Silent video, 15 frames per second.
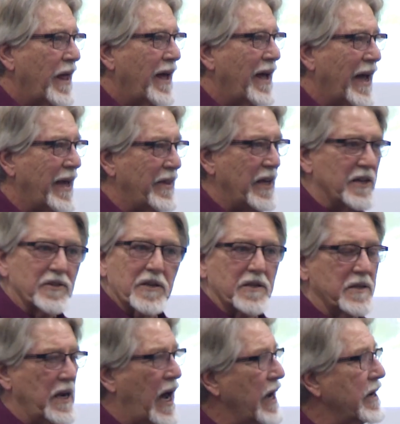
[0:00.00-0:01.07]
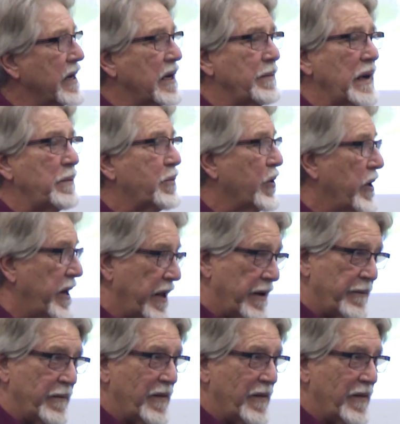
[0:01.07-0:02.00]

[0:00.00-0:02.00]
And this is not going to be pretty.